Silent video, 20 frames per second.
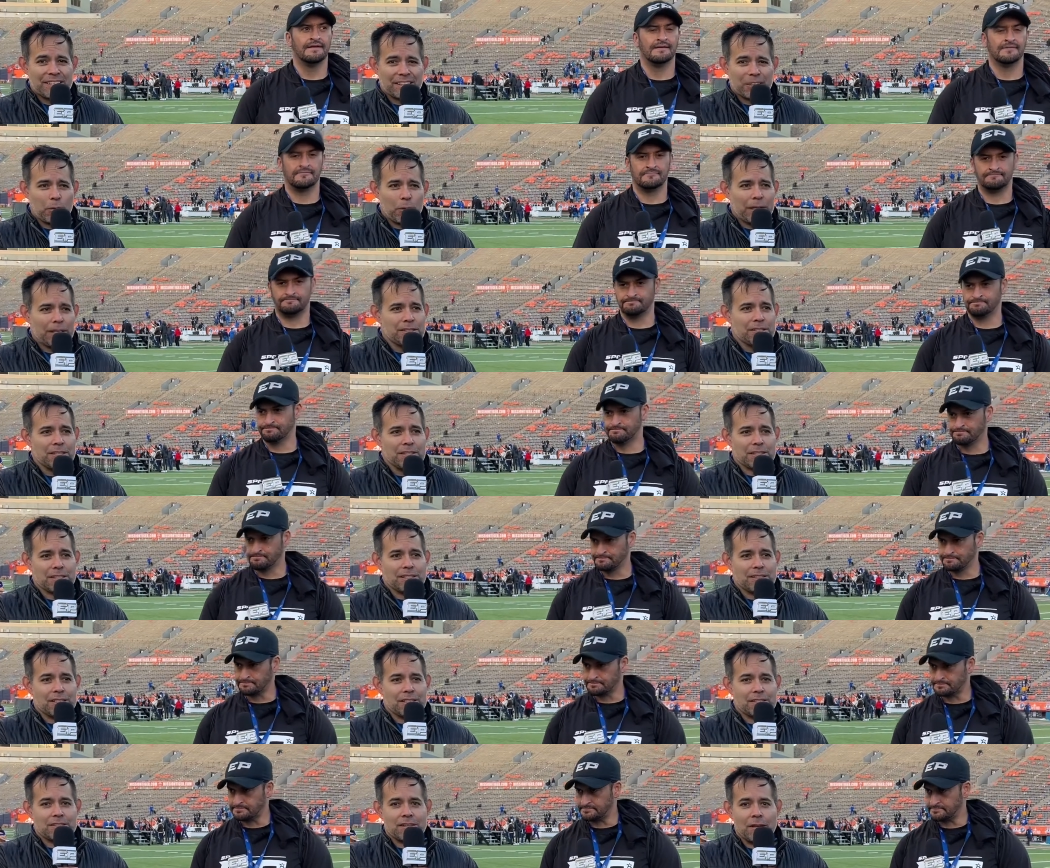Speaker 1: And credit to this
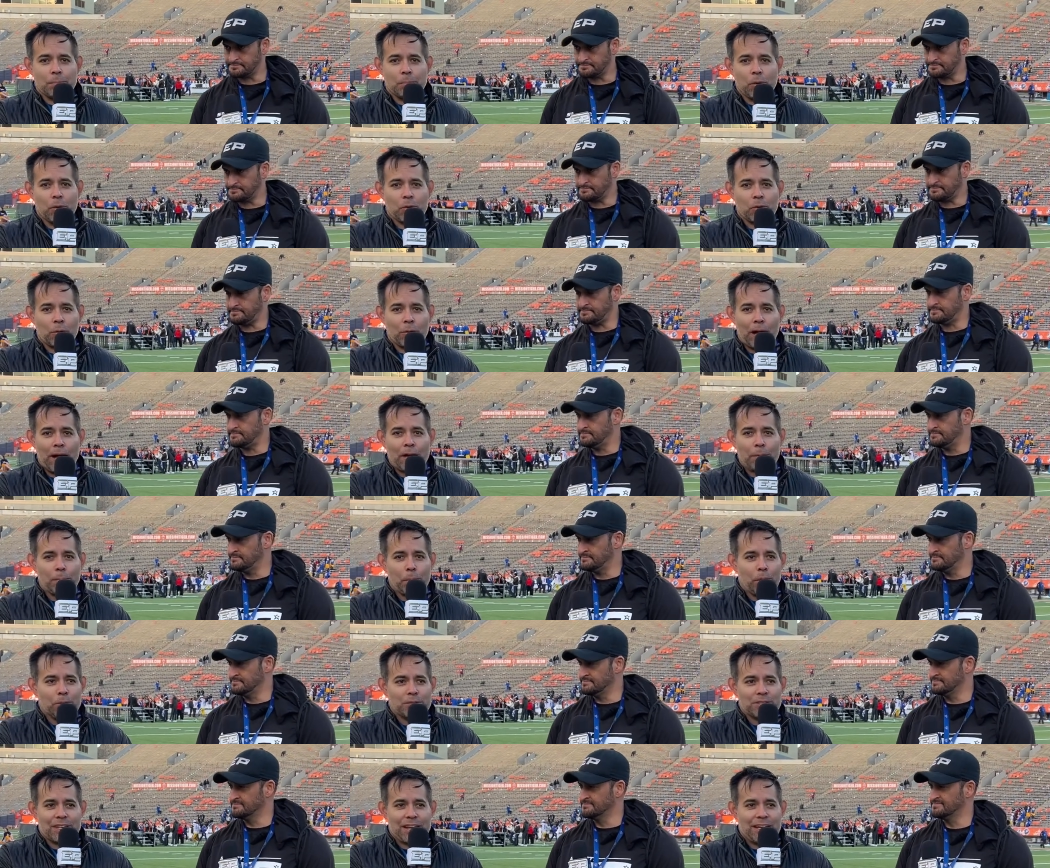this Sun Bowl crowd;
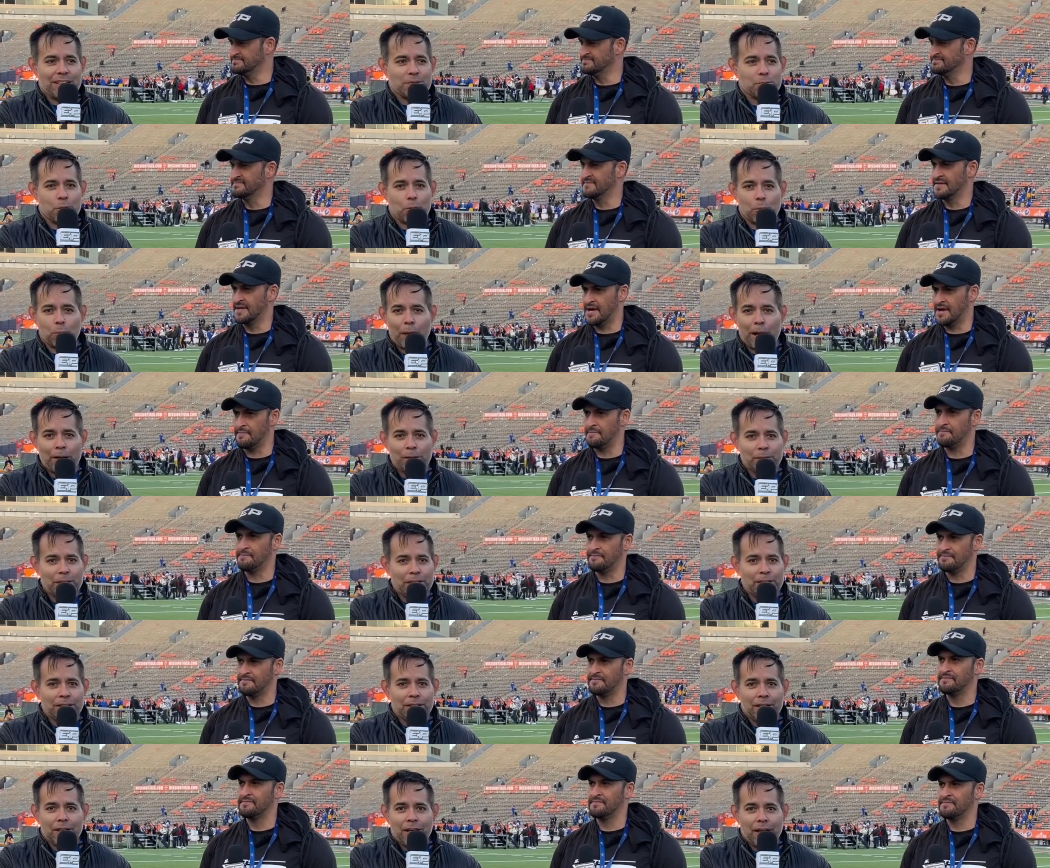both sides were yep.
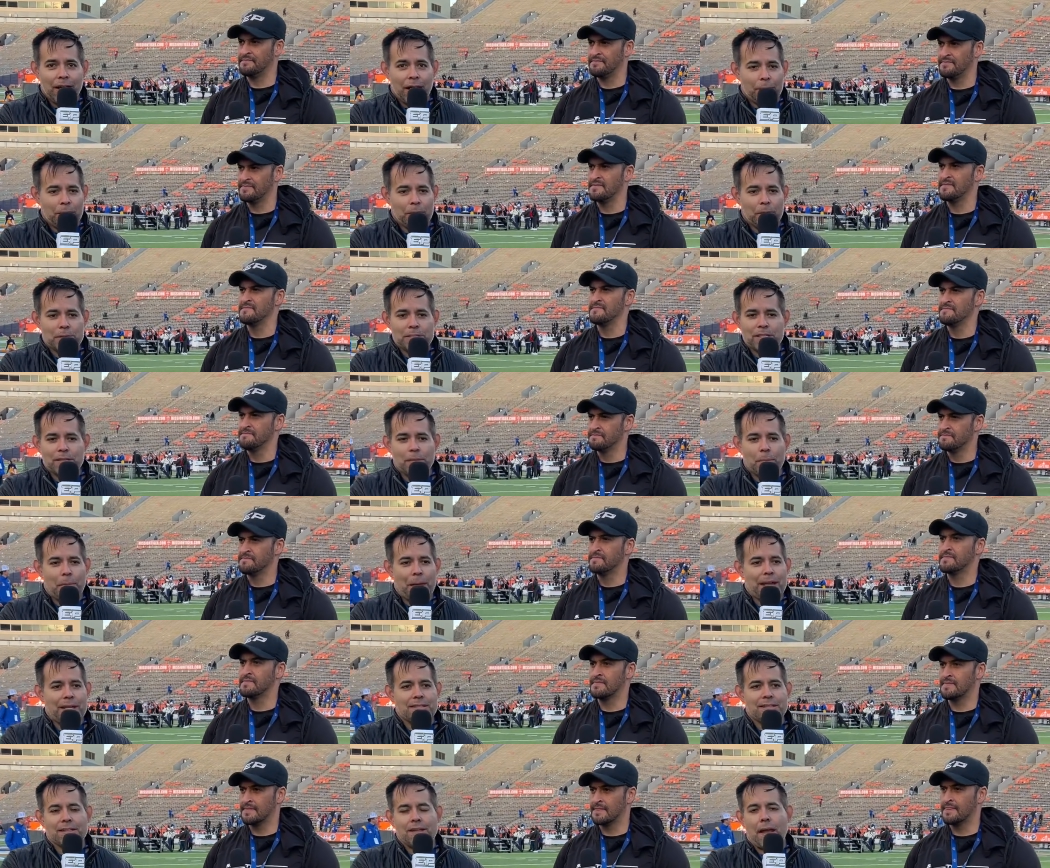rowdy. I mean, it was an
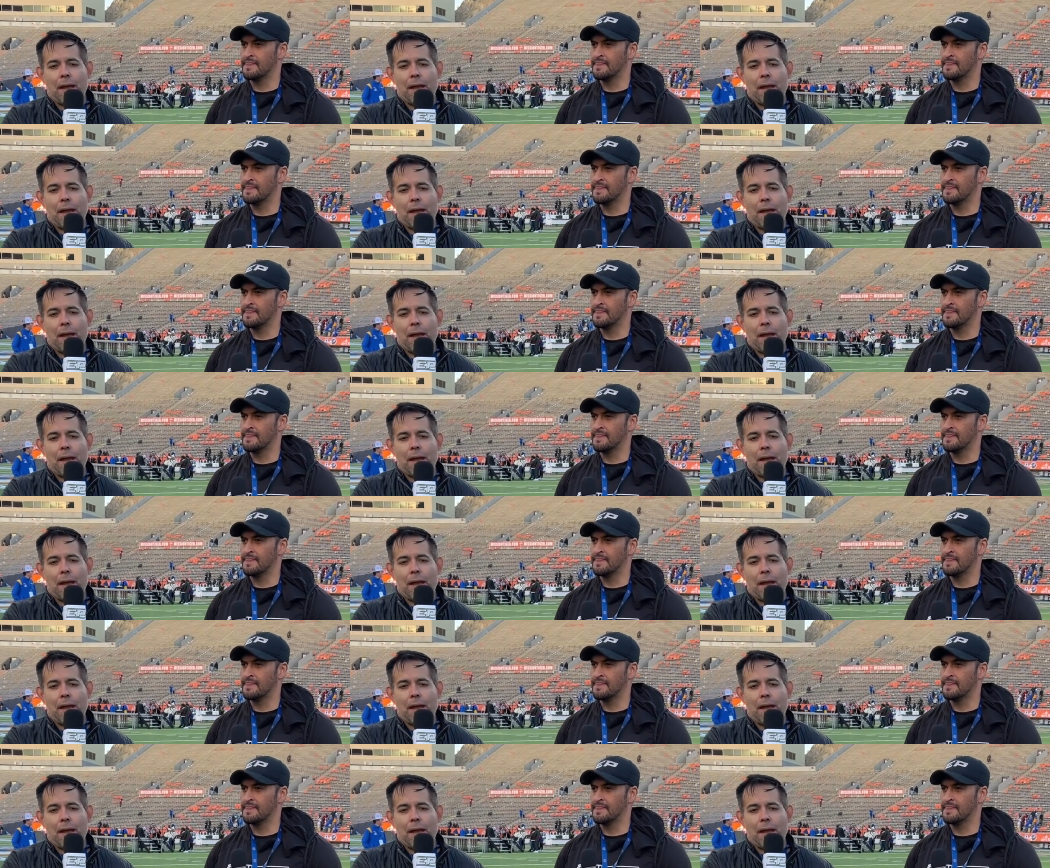amazing